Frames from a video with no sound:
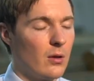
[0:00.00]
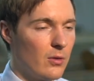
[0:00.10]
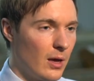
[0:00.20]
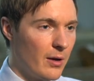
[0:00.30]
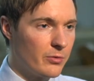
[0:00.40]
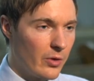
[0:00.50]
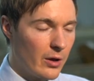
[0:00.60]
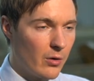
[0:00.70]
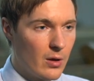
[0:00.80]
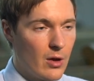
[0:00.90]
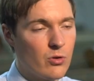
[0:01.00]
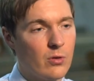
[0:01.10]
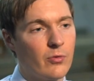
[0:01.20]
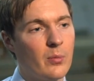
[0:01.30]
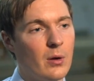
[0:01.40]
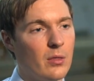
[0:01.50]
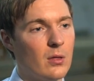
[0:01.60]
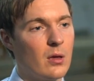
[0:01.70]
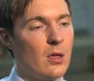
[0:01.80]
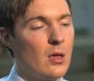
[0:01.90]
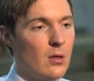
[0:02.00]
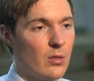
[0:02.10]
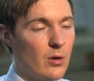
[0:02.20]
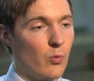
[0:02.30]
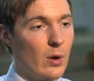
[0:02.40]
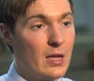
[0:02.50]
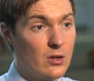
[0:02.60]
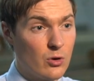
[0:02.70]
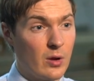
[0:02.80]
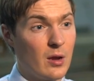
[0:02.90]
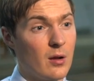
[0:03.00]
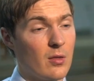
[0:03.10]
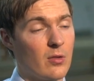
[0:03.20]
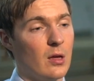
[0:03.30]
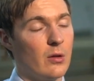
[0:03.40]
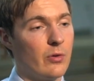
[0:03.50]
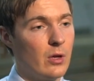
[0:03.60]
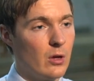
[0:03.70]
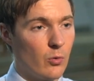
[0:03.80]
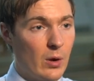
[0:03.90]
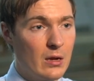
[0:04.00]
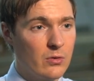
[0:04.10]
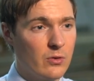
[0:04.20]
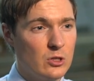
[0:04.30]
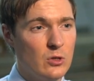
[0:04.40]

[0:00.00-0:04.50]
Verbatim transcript: and then after that creation from nothing, that rain created itself, rained for two